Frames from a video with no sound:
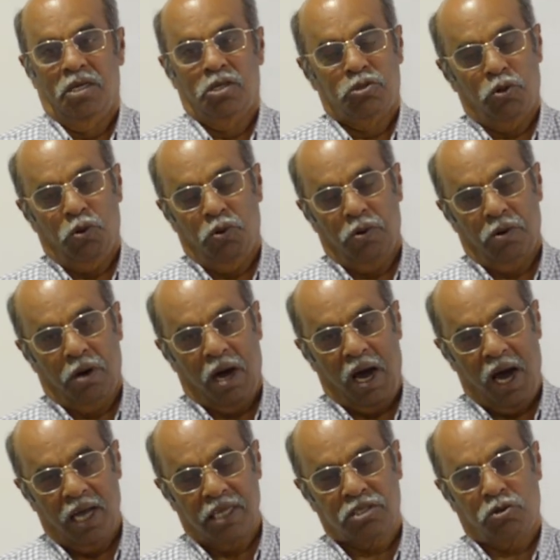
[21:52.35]
So,
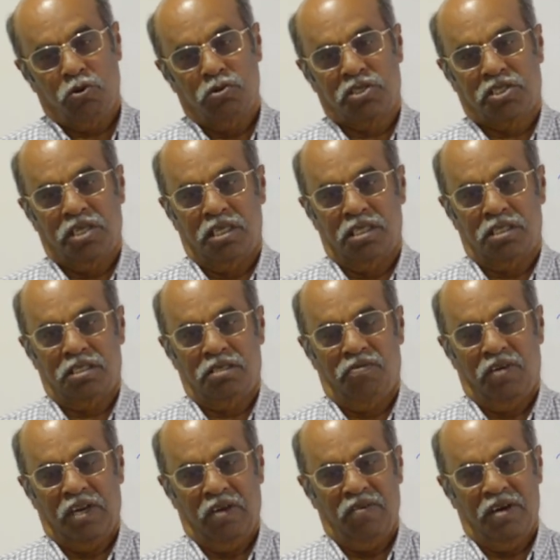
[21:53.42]
ask questions
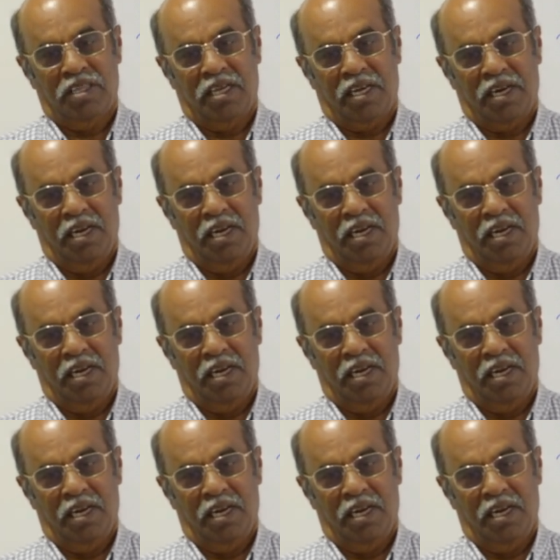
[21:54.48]
whenever